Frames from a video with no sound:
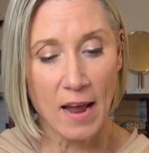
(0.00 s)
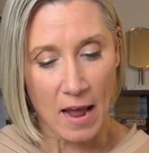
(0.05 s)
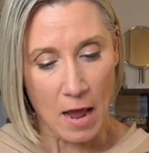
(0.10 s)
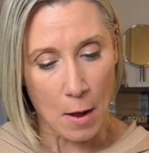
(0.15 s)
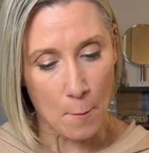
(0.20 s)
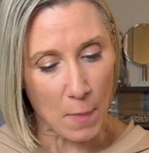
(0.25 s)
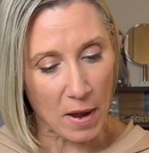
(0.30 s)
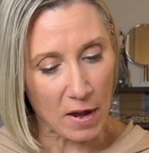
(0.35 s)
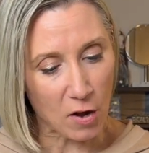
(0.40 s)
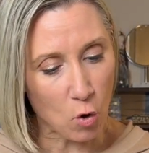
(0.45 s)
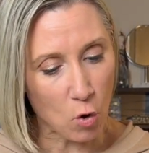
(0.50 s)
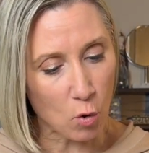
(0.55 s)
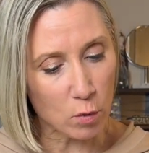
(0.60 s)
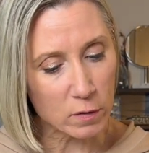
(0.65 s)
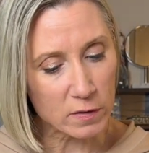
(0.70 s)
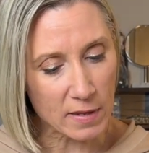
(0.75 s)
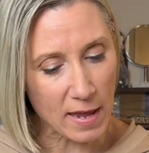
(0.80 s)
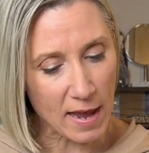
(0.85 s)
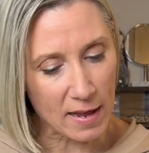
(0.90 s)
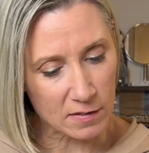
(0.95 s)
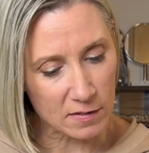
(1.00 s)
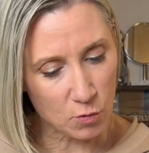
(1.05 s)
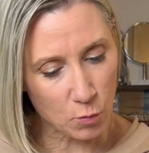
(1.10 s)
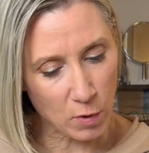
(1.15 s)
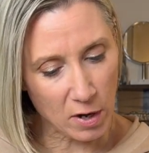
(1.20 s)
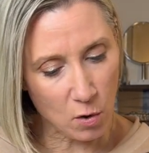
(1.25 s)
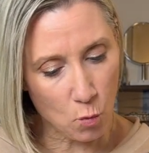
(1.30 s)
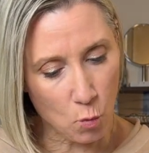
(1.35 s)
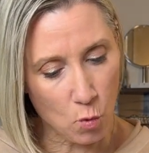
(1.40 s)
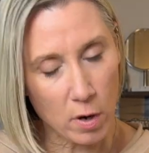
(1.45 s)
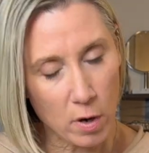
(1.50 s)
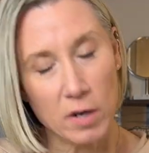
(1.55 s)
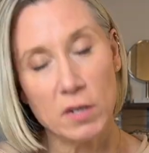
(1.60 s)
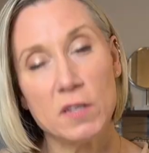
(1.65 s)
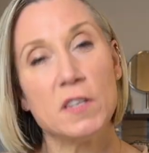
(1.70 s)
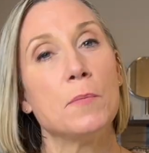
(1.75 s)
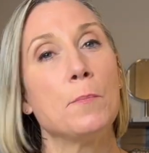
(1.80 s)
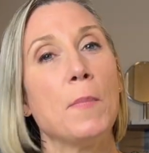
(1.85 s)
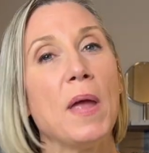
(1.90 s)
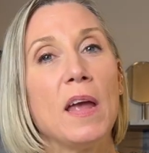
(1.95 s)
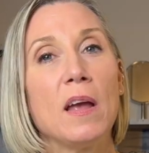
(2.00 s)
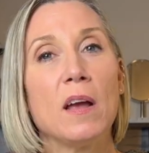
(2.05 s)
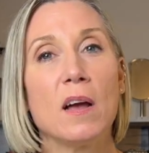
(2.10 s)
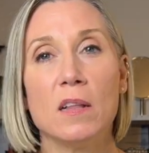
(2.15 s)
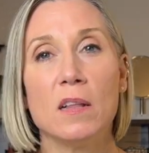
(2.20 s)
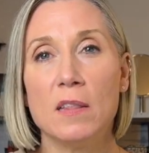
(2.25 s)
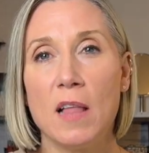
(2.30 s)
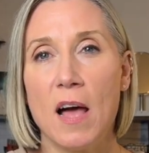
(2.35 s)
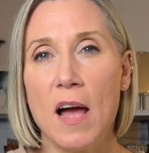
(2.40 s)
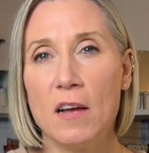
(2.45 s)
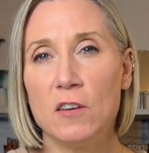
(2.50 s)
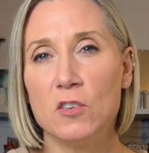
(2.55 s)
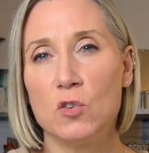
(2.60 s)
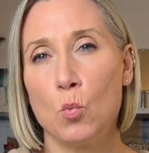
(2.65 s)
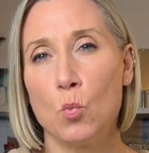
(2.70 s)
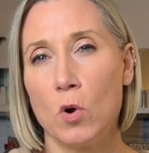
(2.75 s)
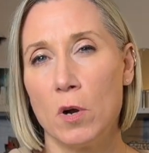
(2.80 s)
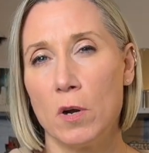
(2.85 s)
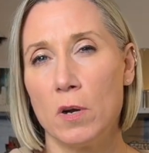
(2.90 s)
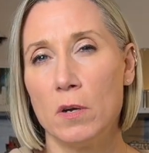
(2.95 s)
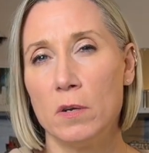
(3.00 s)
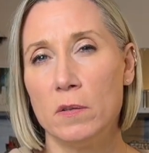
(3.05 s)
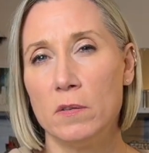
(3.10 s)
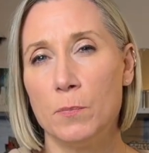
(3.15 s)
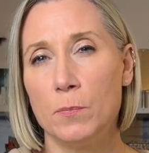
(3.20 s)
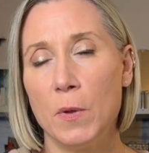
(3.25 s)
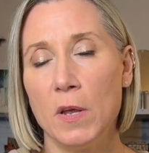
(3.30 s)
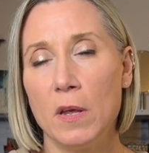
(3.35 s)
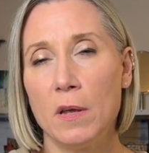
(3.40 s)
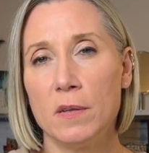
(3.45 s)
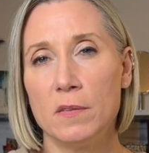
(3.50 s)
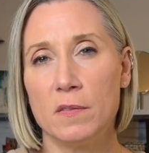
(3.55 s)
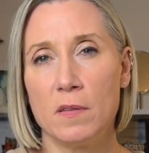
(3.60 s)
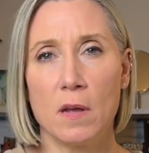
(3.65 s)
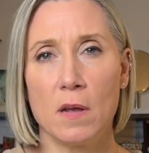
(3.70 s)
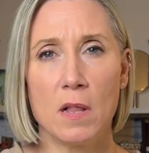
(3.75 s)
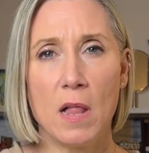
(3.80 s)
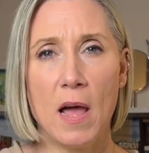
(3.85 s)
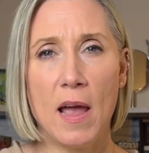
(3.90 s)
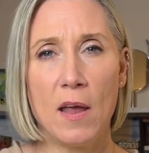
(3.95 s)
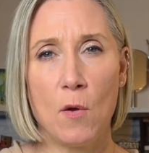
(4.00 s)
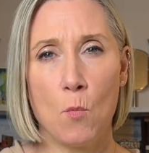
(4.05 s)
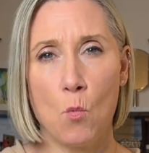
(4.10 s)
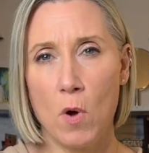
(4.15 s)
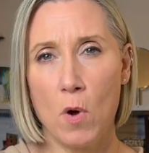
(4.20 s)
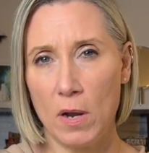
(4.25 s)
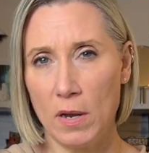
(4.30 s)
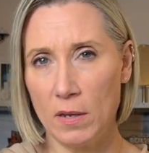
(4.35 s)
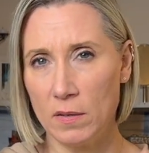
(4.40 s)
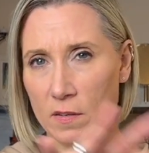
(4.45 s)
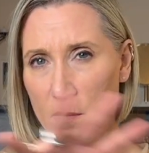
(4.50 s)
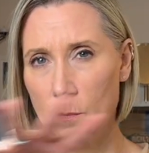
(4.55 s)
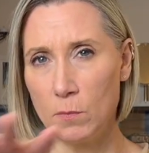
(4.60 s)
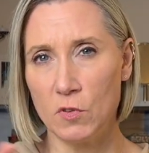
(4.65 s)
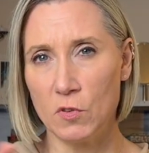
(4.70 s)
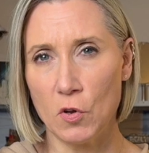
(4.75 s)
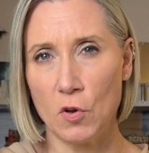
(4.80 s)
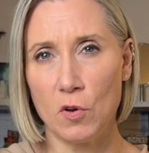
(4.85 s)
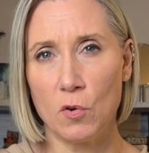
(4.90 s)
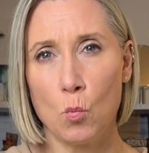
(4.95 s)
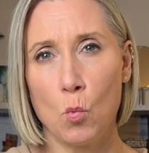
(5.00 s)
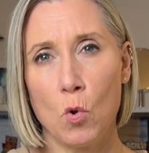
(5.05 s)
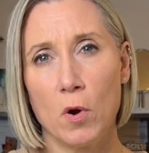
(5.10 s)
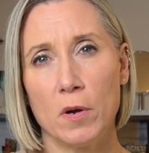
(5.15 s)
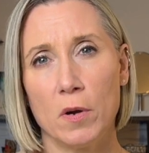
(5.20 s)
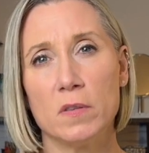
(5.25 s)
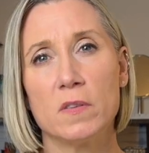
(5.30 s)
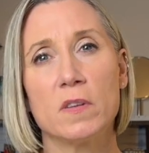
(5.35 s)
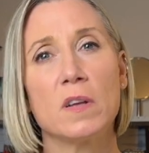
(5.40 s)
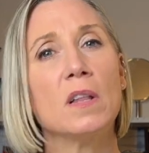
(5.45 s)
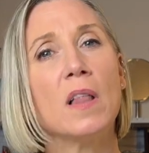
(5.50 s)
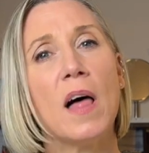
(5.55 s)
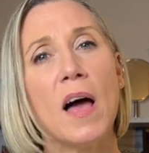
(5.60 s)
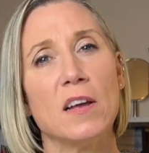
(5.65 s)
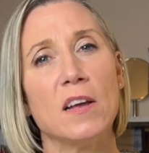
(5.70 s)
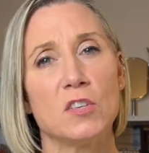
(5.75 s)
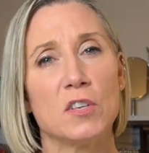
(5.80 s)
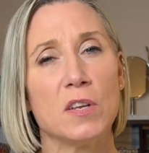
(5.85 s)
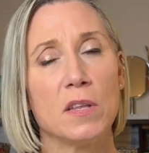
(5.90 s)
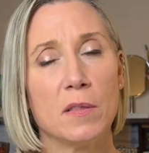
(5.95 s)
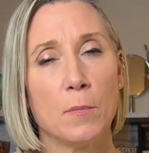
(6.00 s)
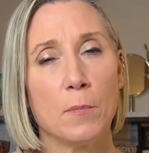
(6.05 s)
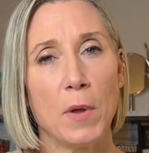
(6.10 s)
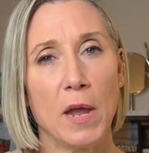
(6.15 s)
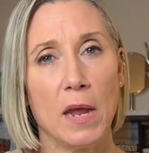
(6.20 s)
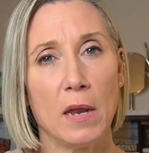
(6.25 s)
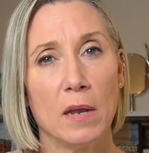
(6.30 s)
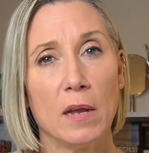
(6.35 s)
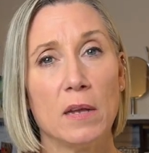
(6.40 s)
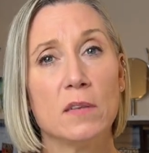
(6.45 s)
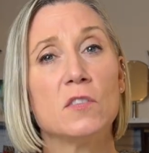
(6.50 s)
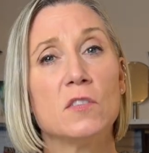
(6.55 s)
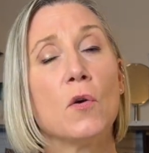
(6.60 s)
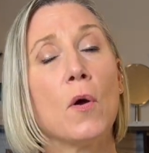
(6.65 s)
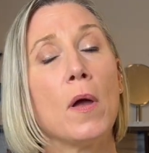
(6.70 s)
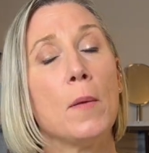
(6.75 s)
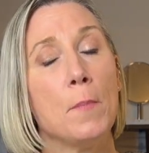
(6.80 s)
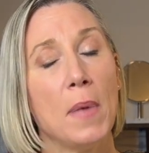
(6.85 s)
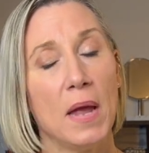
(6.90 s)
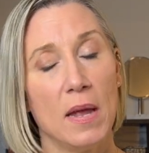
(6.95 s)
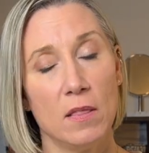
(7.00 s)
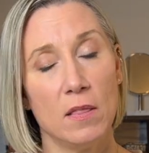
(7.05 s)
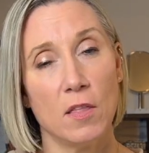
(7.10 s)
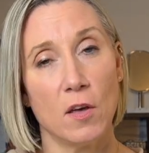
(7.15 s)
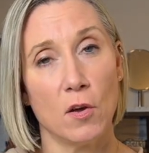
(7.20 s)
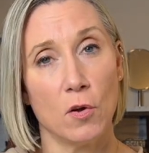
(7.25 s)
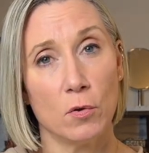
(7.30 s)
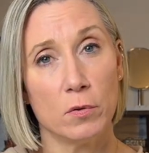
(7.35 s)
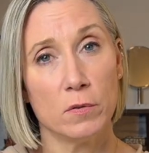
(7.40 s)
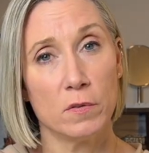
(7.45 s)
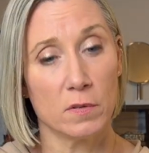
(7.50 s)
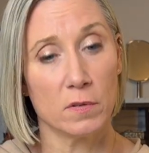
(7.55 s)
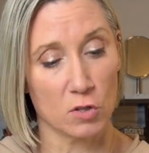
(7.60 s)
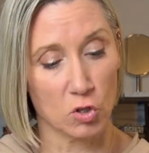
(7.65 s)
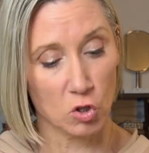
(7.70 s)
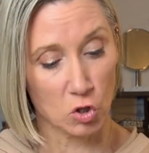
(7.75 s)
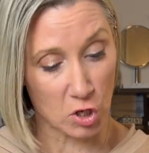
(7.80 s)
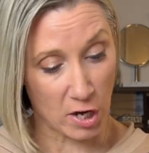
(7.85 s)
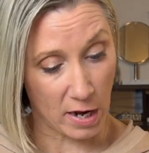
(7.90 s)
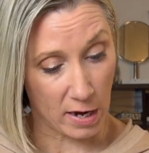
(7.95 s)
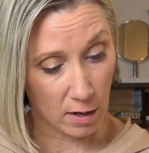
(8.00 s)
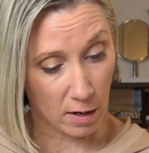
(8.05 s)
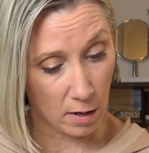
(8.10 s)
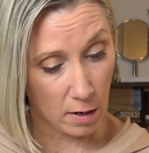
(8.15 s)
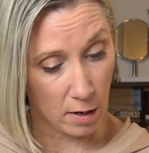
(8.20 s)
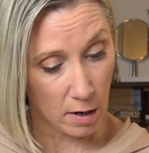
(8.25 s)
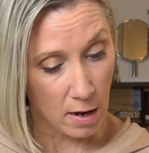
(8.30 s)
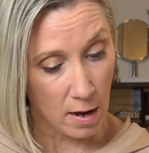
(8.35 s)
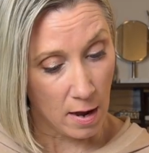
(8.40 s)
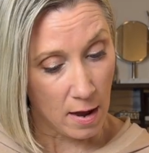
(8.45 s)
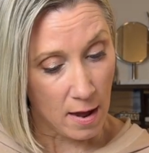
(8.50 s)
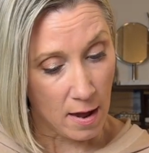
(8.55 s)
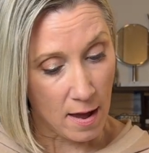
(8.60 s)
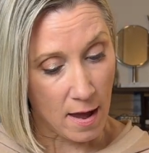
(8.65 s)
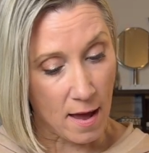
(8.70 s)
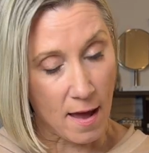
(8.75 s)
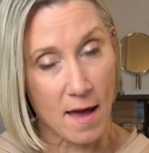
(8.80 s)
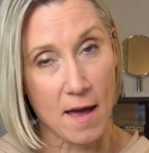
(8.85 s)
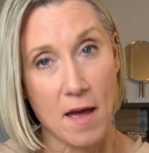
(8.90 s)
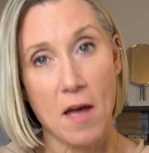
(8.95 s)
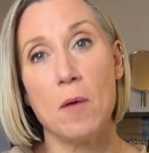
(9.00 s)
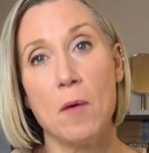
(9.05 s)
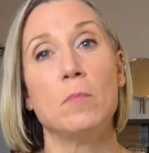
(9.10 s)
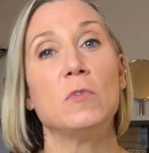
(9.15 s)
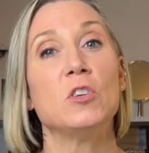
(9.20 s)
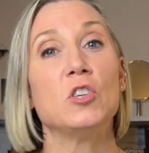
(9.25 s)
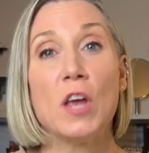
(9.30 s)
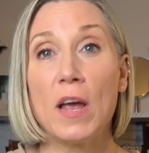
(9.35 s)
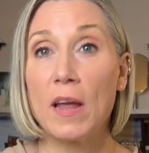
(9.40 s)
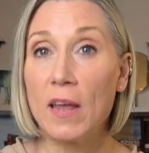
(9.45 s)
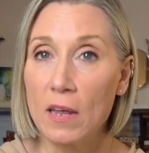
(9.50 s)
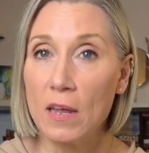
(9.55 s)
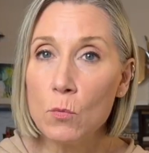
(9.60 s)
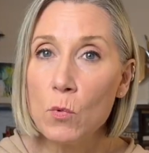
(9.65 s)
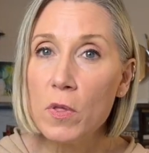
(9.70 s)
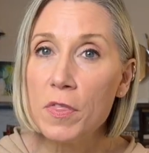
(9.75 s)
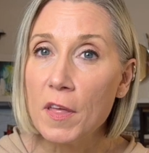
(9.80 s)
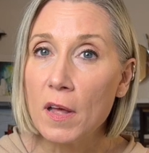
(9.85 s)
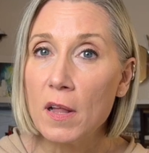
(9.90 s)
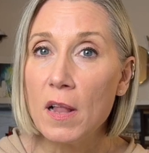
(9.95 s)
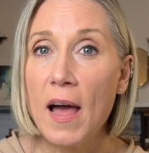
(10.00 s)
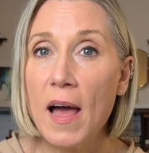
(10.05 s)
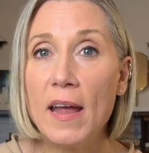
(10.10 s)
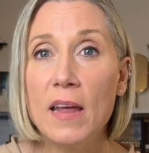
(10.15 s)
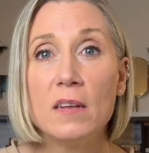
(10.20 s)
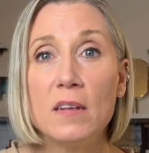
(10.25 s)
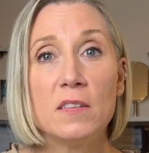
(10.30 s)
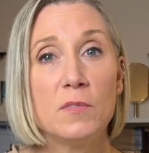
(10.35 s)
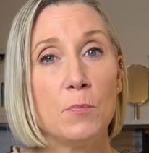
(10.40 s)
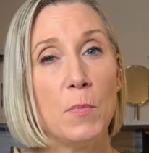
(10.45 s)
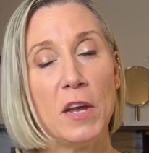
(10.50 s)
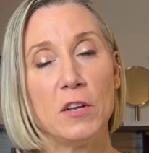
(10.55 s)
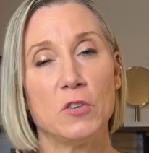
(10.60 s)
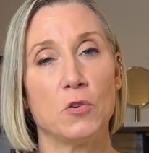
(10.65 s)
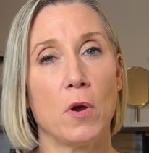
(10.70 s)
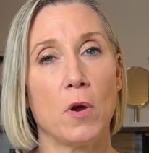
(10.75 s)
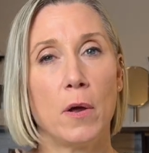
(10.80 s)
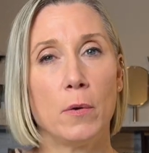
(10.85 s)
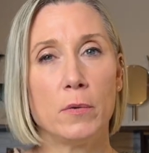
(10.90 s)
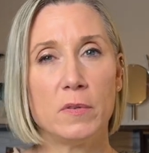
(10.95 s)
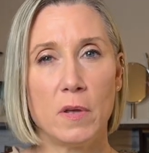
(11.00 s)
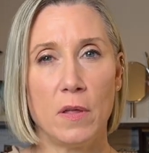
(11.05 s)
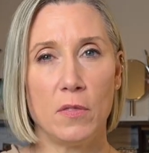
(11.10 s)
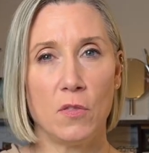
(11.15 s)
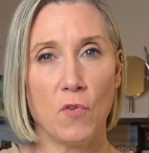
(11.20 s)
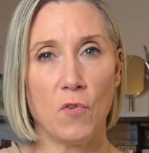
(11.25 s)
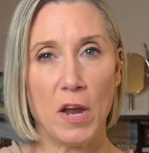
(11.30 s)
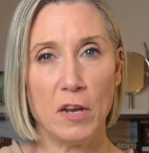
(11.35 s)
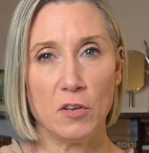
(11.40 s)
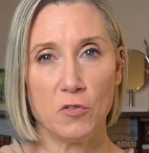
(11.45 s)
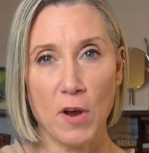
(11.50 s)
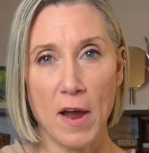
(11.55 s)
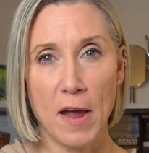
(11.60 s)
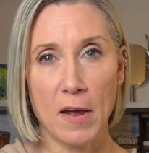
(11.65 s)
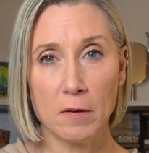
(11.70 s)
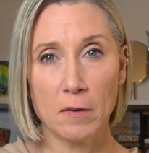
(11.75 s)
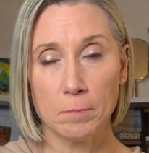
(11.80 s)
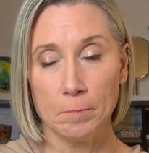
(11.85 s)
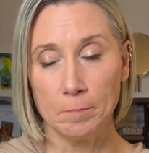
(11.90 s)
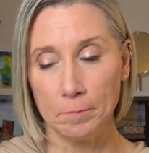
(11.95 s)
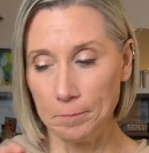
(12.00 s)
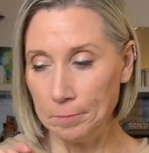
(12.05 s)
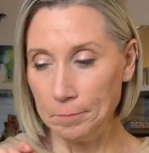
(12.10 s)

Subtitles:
My goals last week were to make collage words because the client wanted some certain words collaged in the painting. So I made those, check. Check in with the client to make sure I was on the right track.